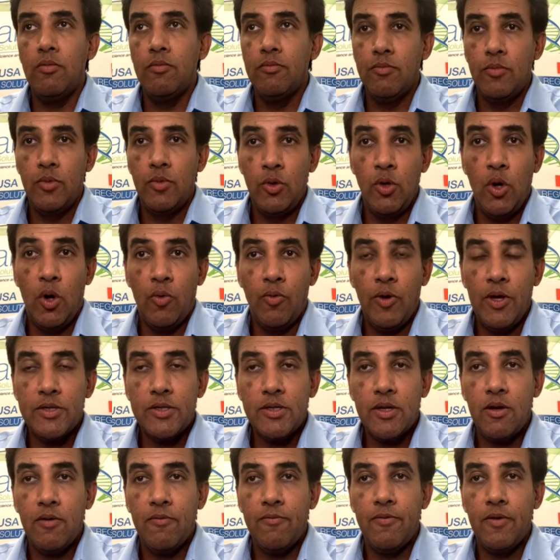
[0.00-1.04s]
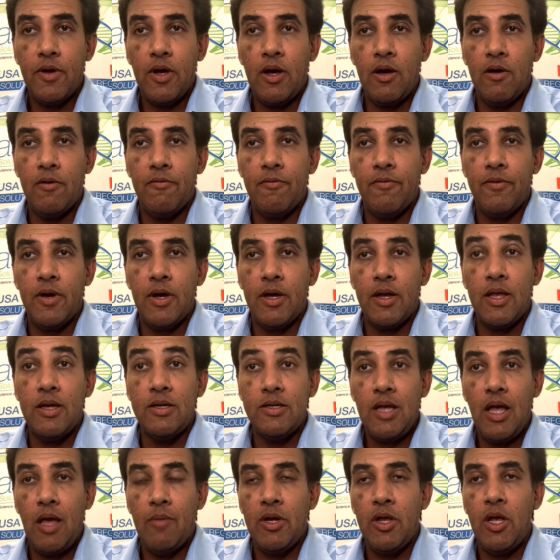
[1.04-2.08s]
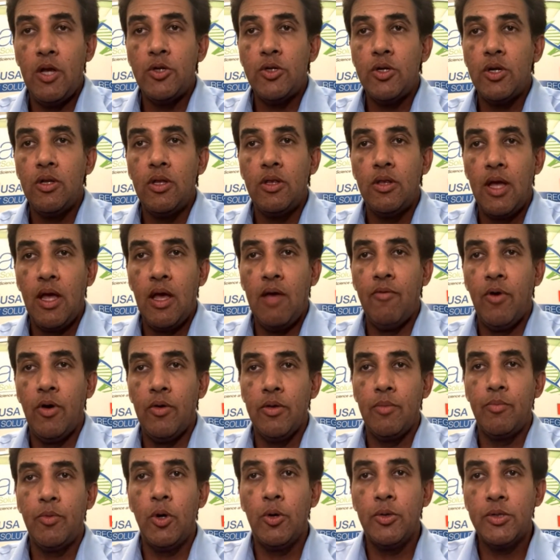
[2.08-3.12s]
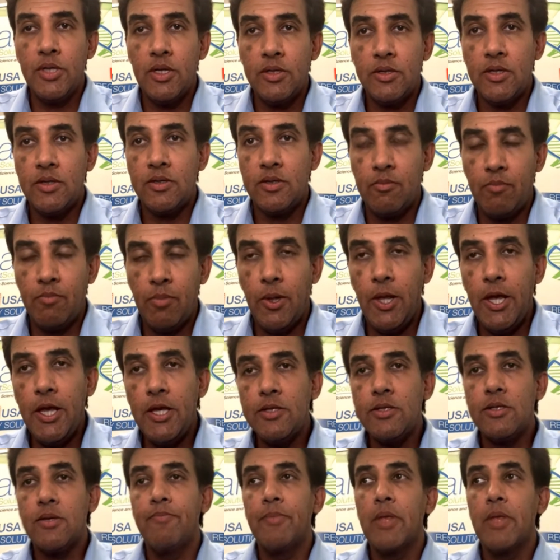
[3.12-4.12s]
no risk of contamination, and they have all the processes in place.